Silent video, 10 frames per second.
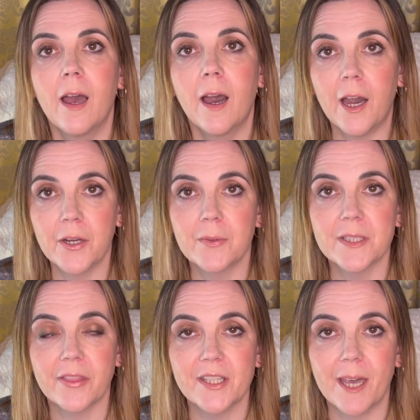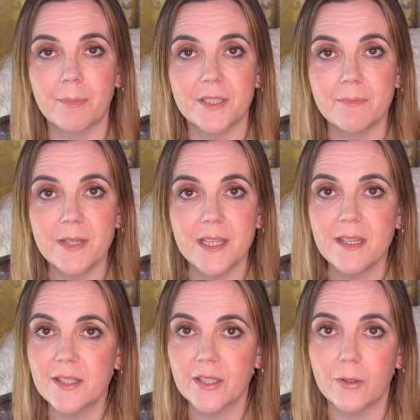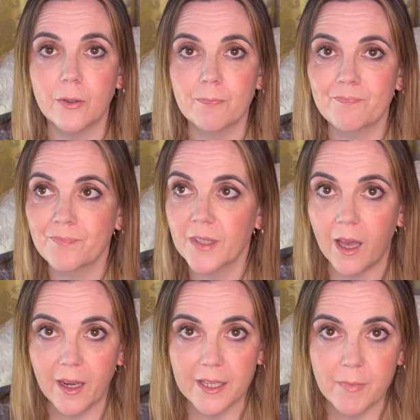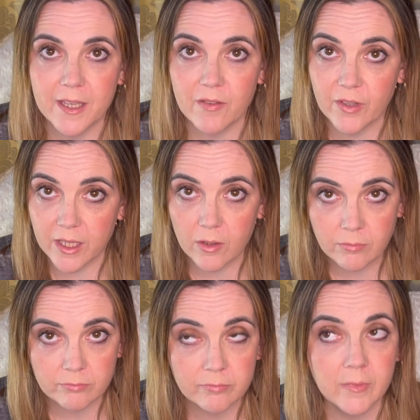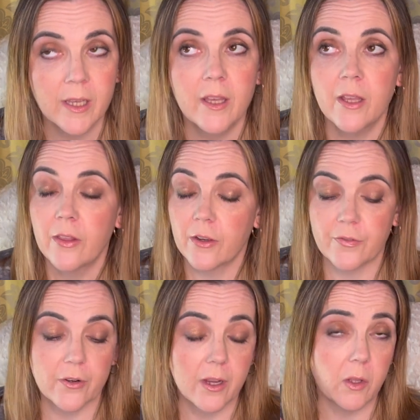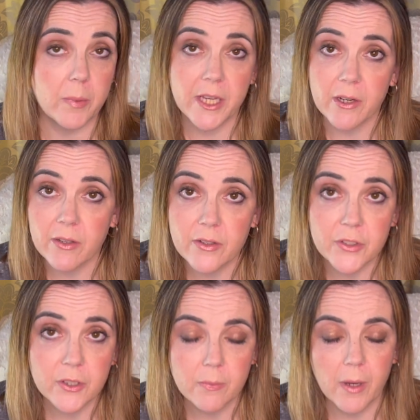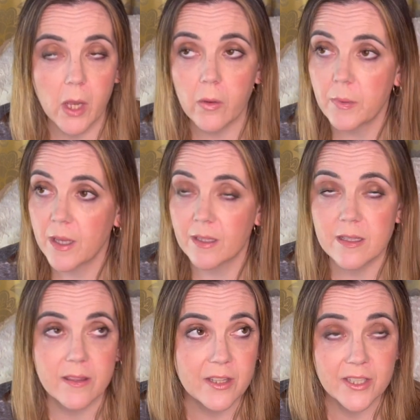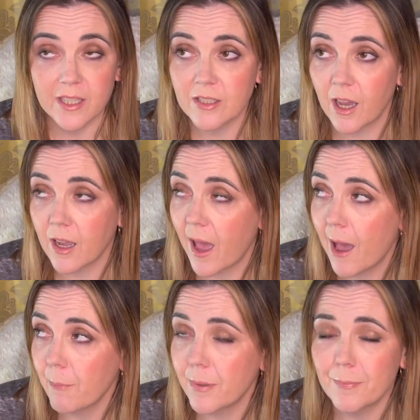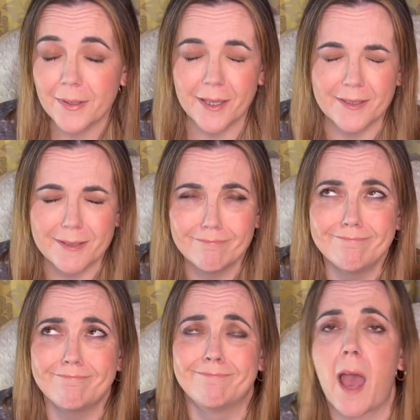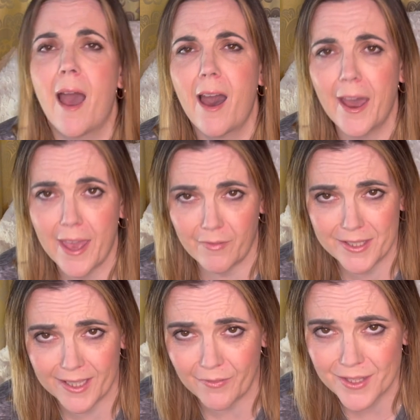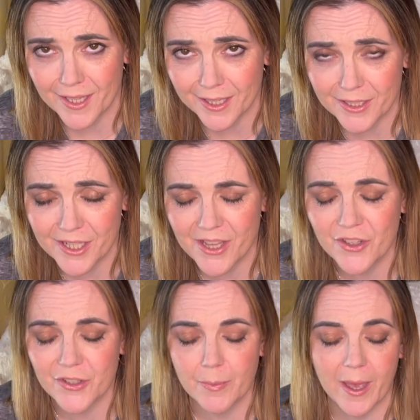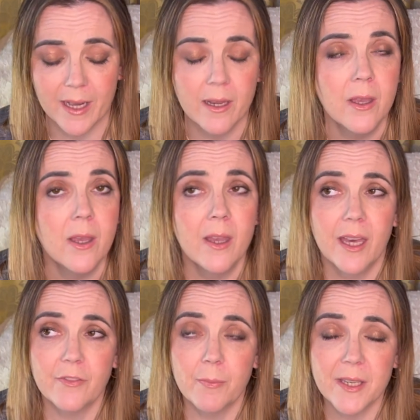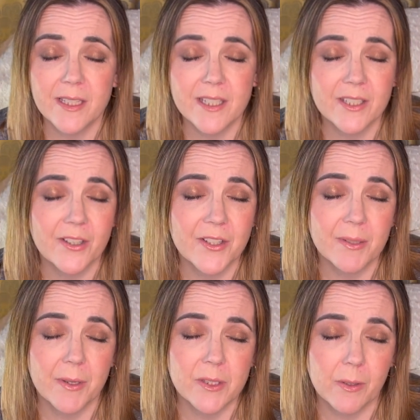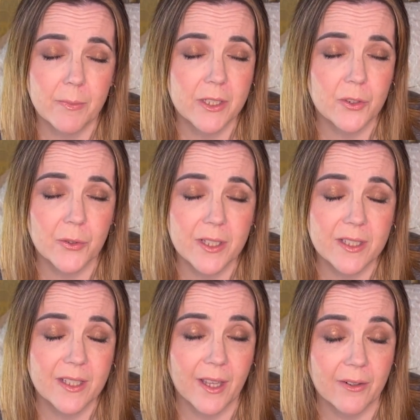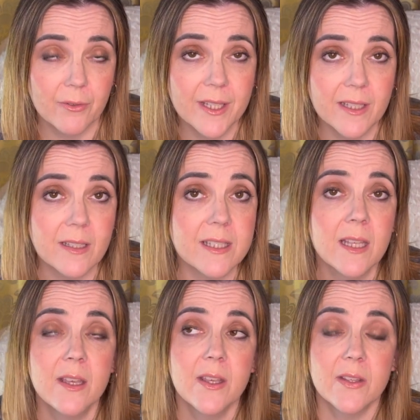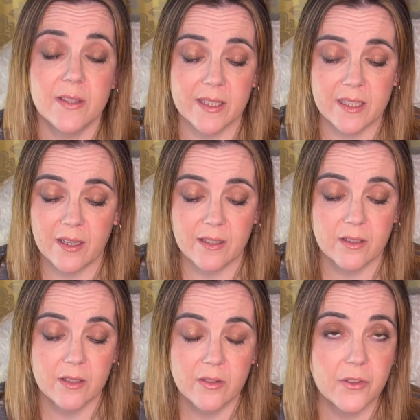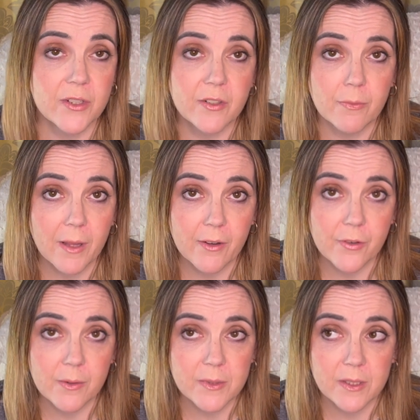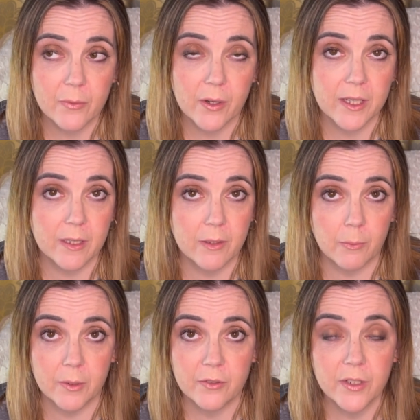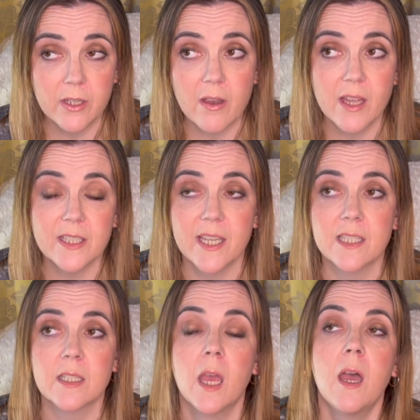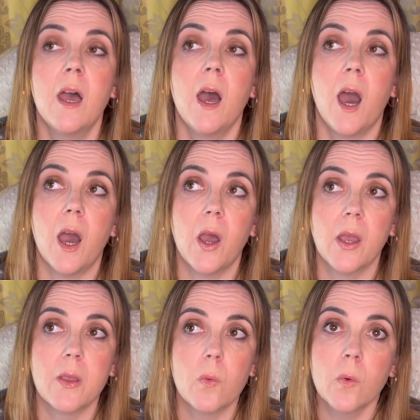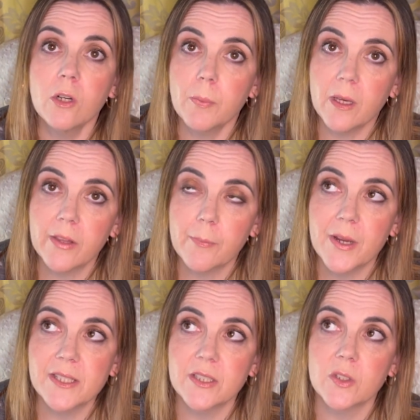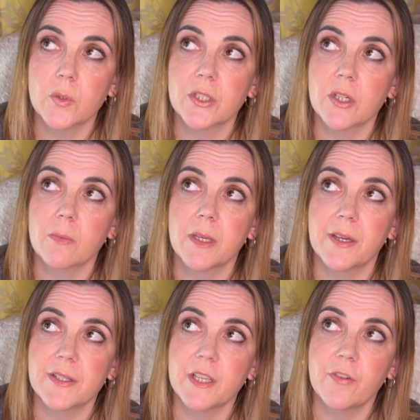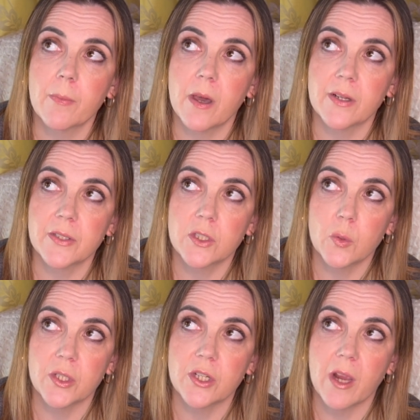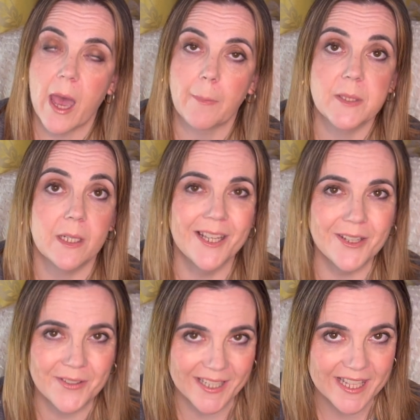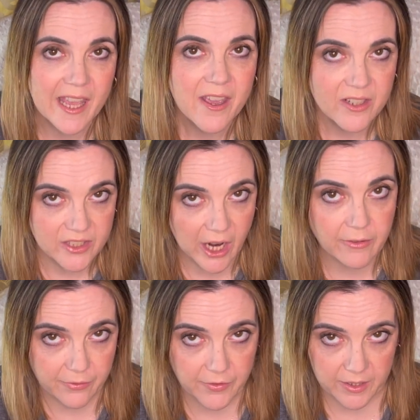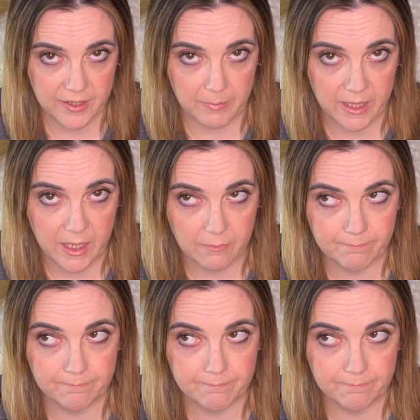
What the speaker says: I don't want that to happen to me, so I like making video. Therefore, I will be here on YouTube. I will be on the TikTok app because I have a 7-second attention span. And if I'm making TikToks, I might as well make shorts and reels. So that's kind of 3 different platforms where I can upload video content. I won't be all that present on Twitter because, if I'm honest, Twitter absolutely terrifies me.